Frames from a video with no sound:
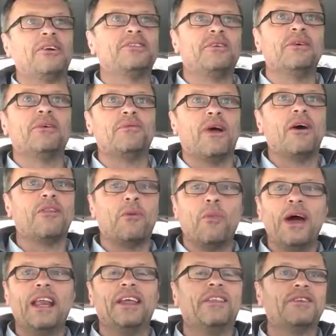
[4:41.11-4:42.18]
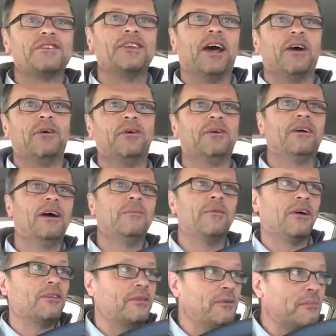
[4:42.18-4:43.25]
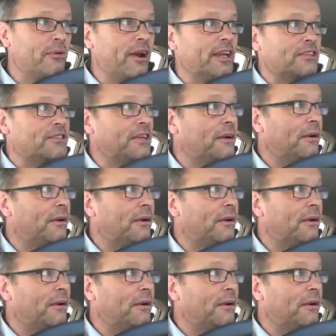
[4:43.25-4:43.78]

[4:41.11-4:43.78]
is doing rather well in the snow. I'm rather impressed.